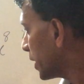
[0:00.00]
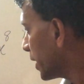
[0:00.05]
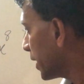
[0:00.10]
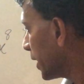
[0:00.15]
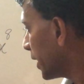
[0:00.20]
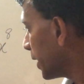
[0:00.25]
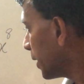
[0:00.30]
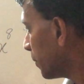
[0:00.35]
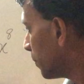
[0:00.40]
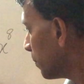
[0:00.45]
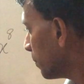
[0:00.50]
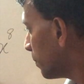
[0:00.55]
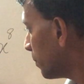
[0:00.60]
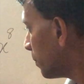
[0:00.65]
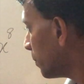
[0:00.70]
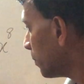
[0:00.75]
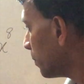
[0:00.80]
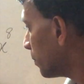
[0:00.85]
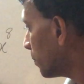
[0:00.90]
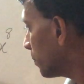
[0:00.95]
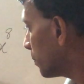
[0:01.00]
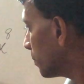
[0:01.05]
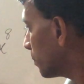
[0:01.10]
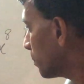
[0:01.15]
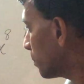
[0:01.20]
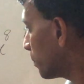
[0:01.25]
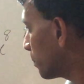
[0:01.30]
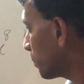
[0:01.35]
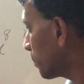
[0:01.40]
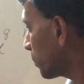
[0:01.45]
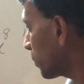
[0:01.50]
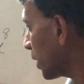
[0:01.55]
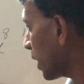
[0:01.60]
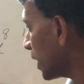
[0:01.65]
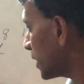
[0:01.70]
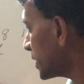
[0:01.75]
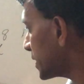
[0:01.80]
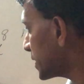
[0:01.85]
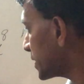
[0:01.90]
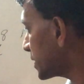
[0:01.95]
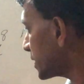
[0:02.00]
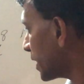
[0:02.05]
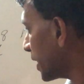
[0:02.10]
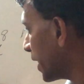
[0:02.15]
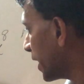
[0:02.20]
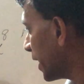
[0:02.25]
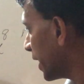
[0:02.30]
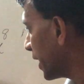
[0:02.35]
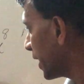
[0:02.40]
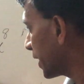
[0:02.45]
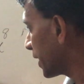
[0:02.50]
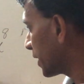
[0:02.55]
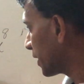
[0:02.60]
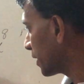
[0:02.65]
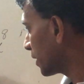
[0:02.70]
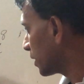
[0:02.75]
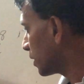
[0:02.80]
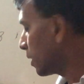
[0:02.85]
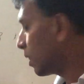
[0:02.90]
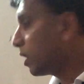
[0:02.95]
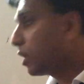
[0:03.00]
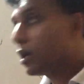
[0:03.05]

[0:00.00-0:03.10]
m plus n,